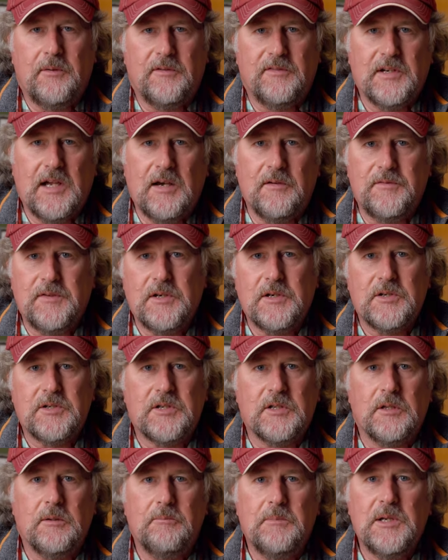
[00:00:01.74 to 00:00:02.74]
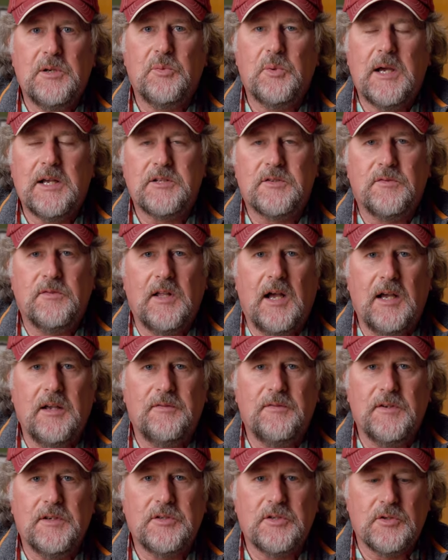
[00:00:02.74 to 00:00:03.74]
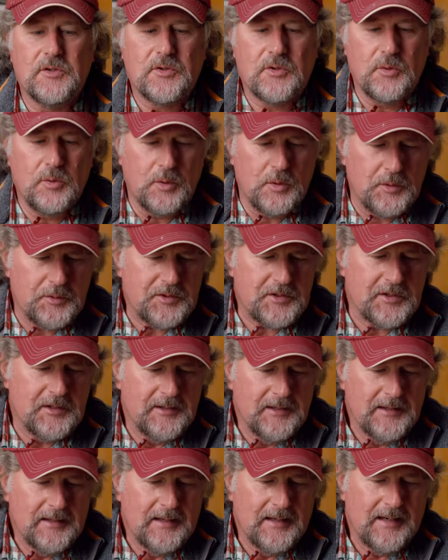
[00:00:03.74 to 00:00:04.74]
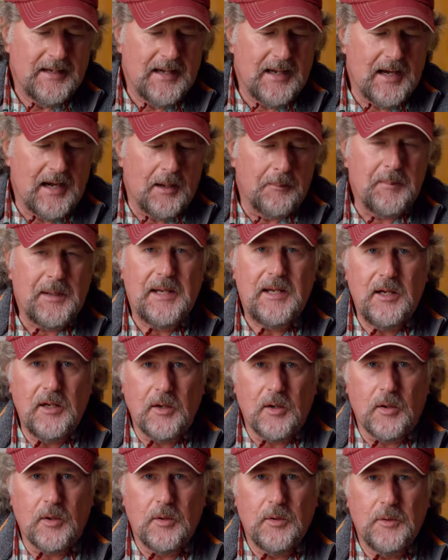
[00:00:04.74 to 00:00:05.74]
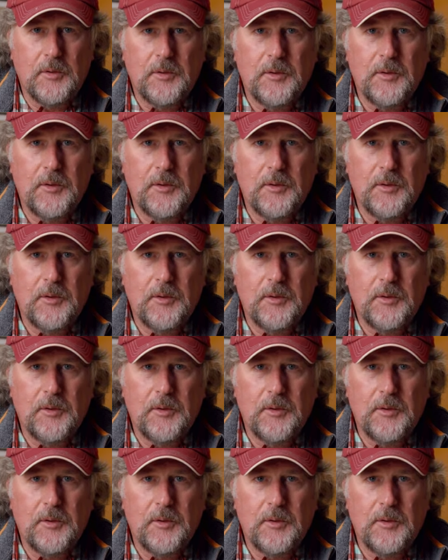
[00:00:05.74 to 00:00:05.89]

River Outfitters in the Midwest Fly Fishing Schools, and I'm here,